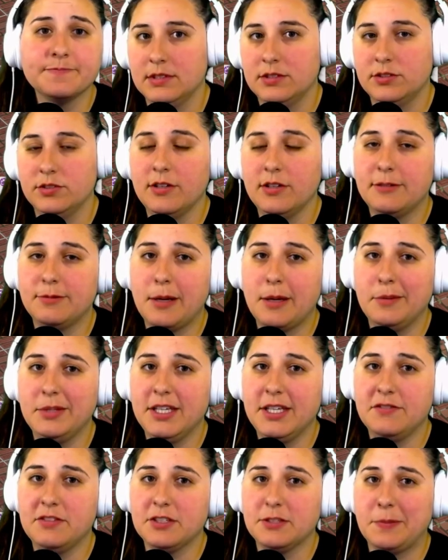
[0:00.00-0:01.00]
So I'd probably
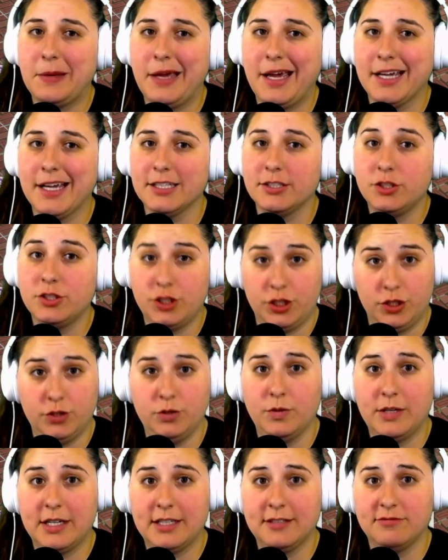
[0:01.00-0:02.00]
give this pack a
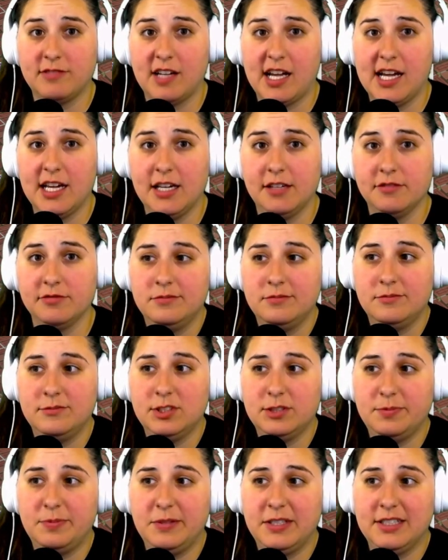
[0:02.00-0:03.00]
two out of five,
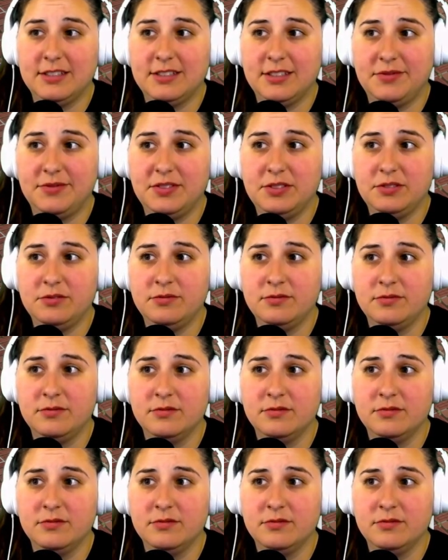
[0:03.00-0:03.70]
just because if you